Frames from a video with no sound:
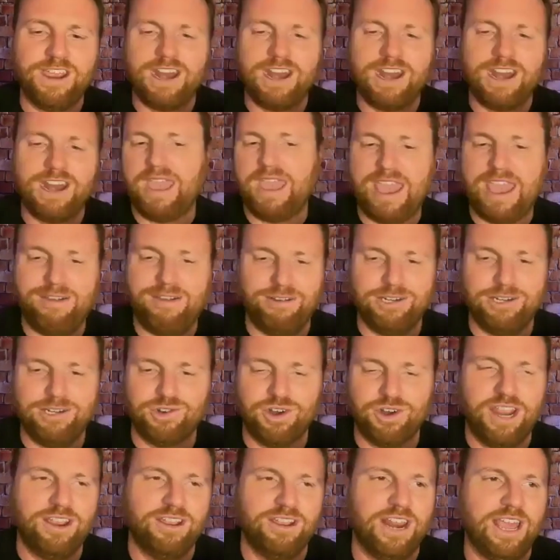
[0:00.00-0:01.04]
average,
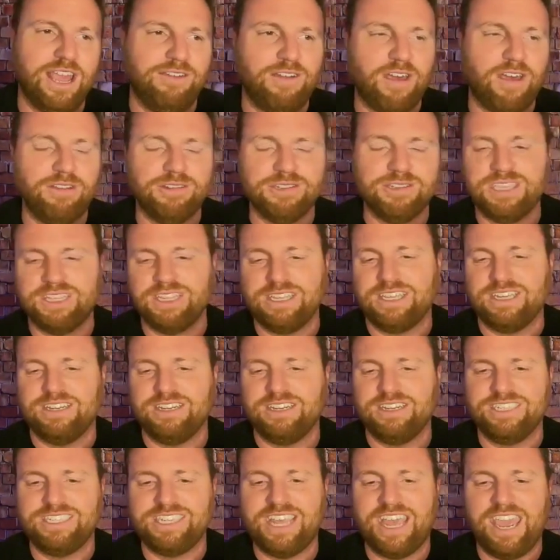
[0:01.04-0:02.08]
right? You're gonna have others that are
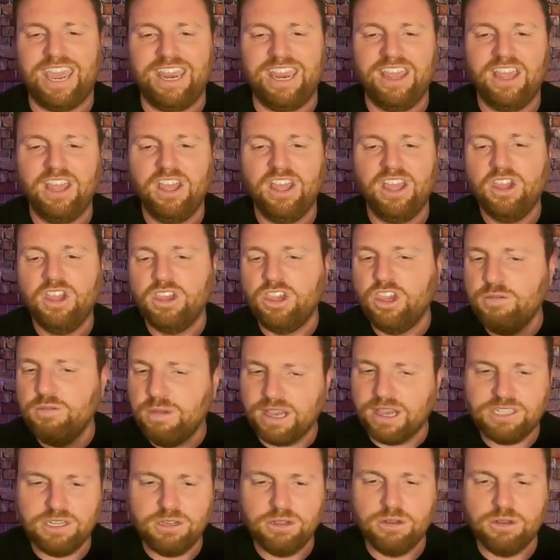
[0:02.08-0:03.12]
gonna say you
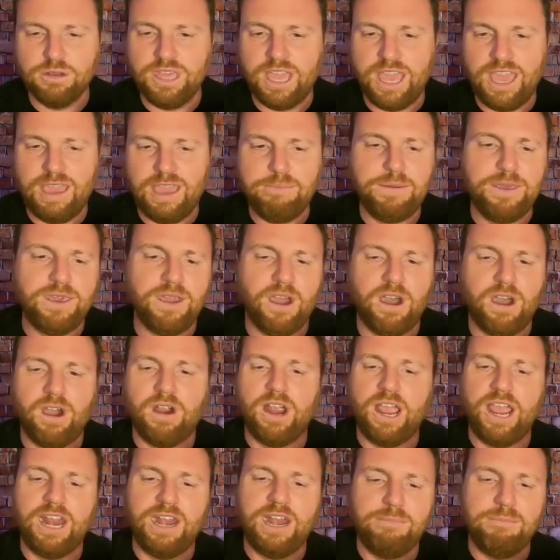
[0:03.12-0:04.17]
must include the APR
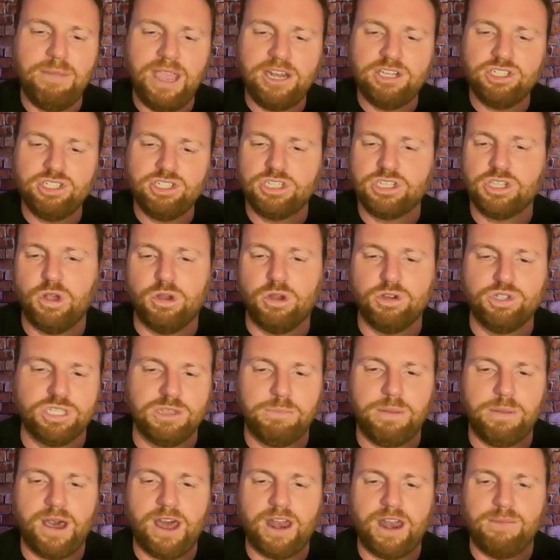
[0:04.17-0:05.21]
and a major disclosure at the
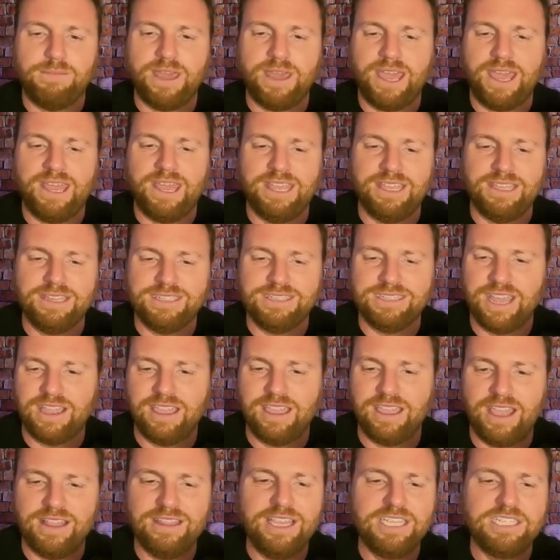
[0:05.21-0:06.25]
bottom that is
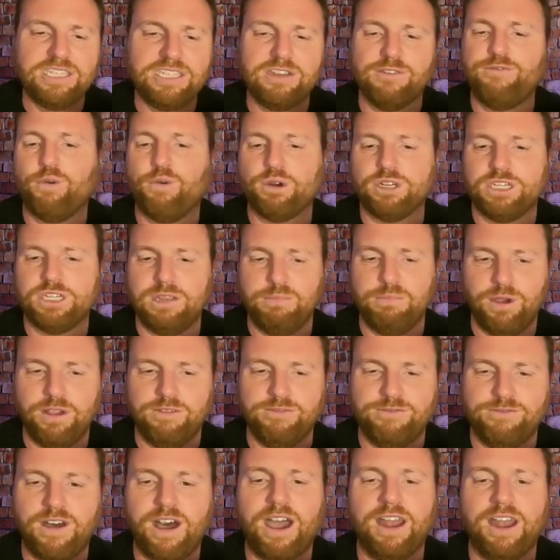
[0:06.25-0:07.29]
at least a 14-point
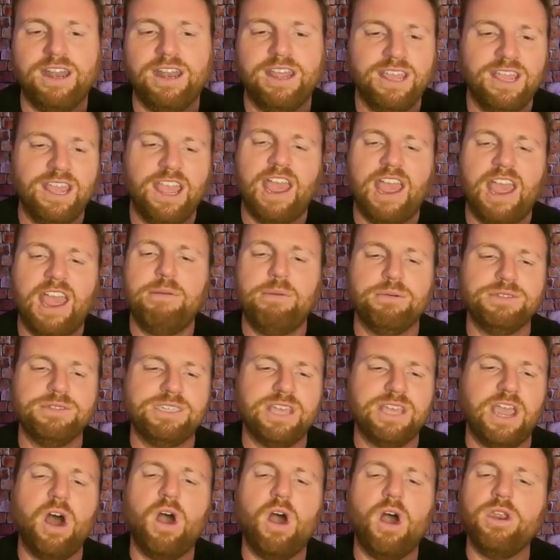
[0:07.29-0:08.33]
font. And people
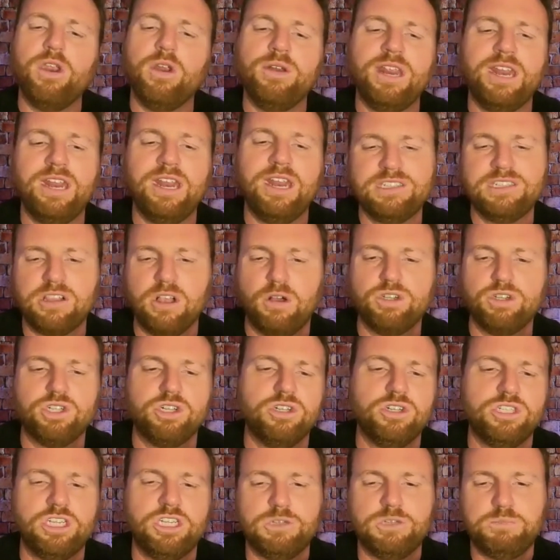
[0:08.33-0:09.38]
say, oh, you don't need any
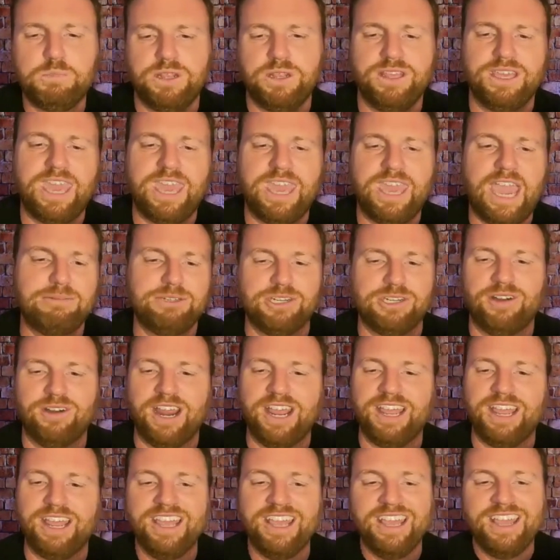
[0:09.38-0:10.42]
disclosures, you just put it in the caption,
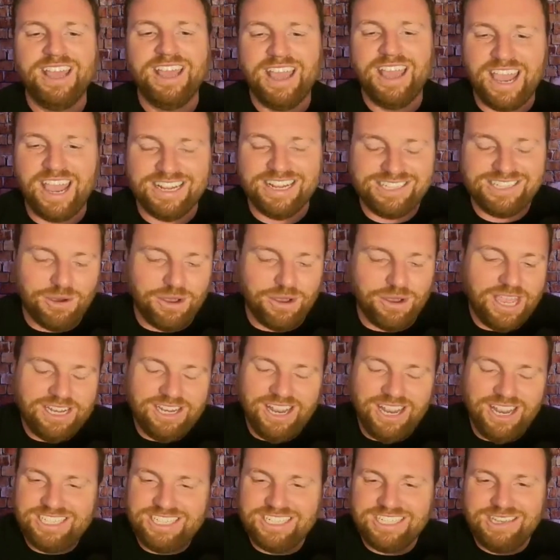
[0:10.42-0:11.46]
right? And so
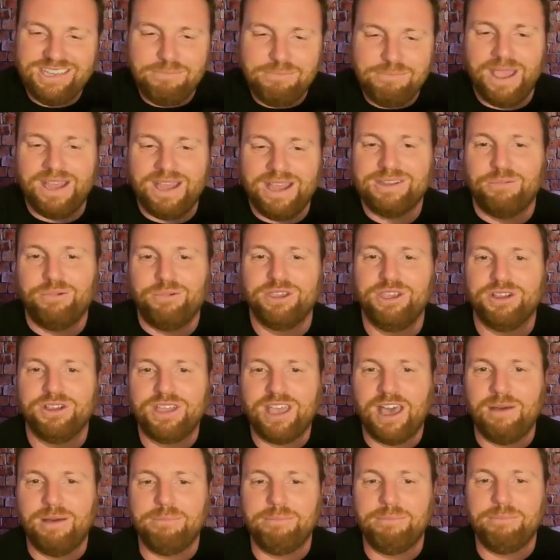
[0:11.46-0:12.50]
it just depends on what your
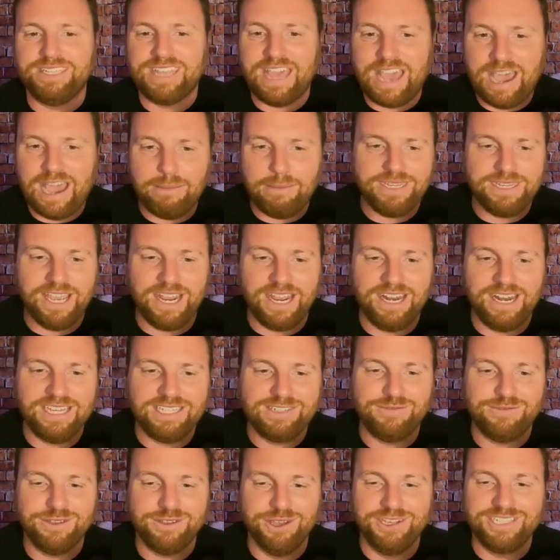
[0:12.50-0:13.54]
company's appetite is
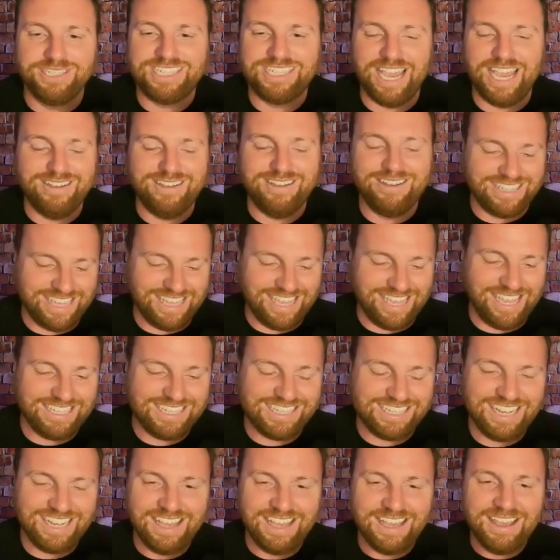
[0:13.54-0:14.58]
for those types of things.
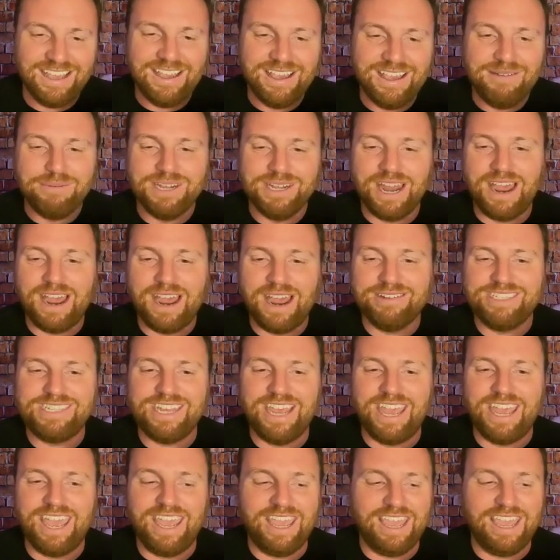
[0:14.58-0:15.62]
But I would
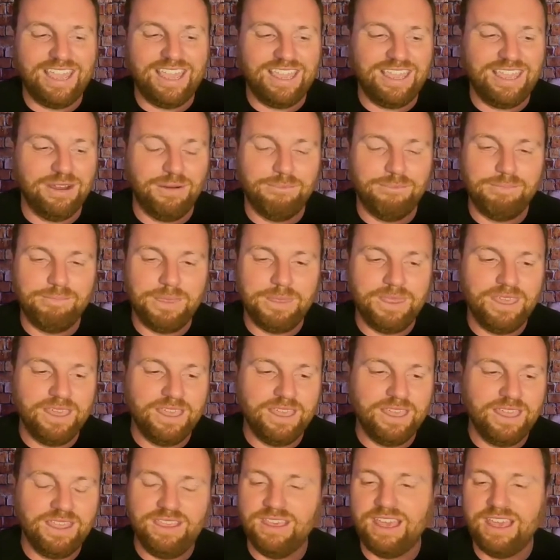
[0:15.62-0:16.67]
say,
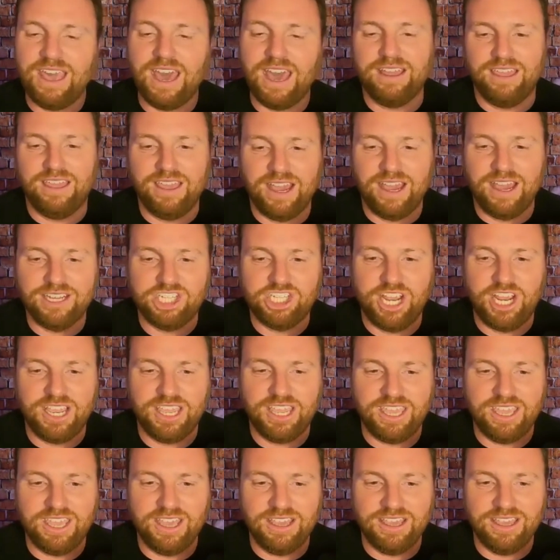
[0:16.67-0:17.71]
you got to gut check
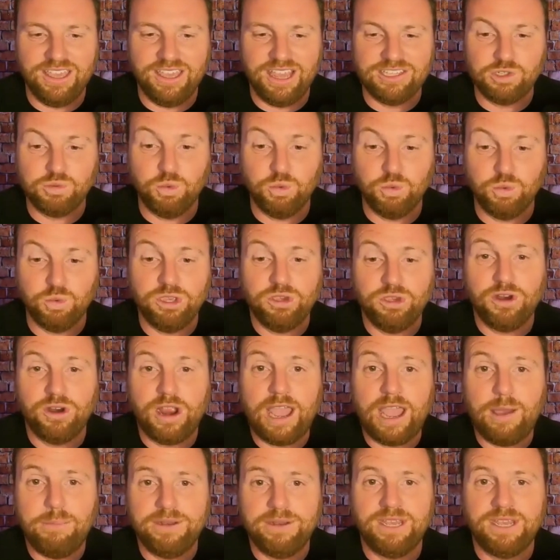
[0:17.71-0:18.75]
it against what your
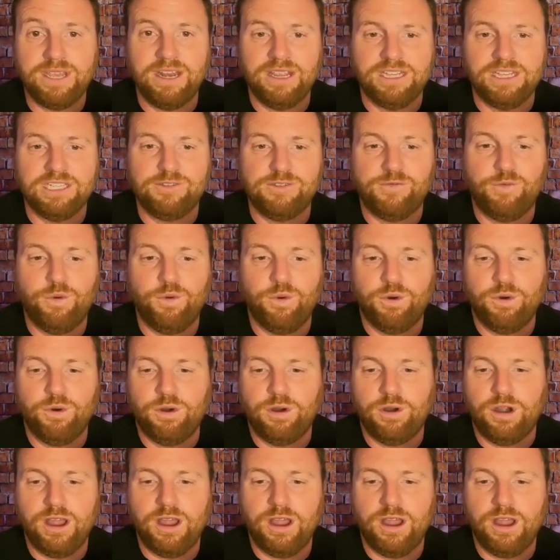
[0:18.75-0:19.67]
appetite is for